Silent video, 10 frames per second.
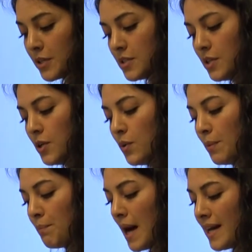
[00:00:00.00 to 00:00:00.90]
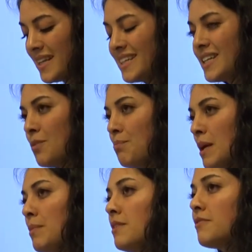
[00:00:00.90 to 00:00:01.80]
person who embodied the
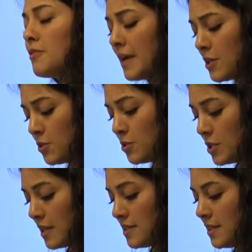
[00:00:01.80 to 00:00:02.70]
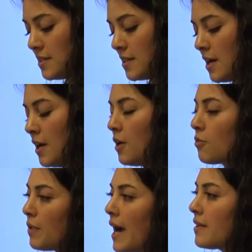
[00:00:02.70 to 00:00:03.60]
commitment for racial justice
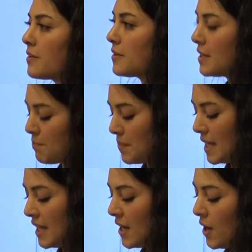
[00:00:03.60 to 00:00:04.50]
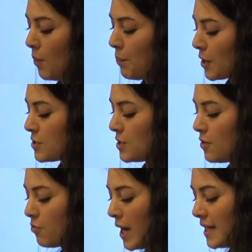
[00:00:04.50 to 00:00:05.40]
rather than being a person
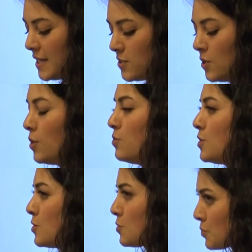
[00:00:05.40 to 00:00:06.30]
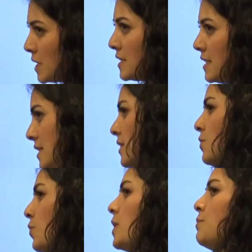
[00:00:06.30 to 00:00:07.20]
of whiteness who just really
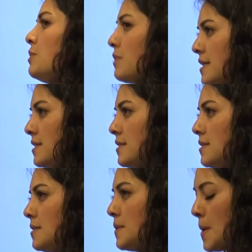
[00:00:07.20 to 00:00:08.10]
didn't want to be racist.